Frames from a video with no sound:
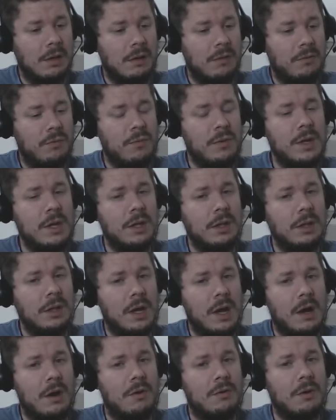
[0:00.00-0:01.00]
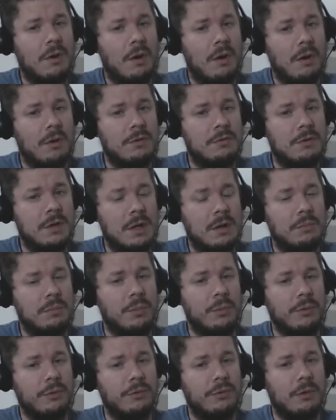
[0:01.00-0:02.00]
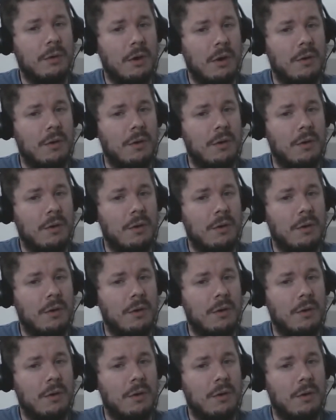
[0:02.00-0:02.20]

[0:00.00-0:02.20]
If we allowed our temples,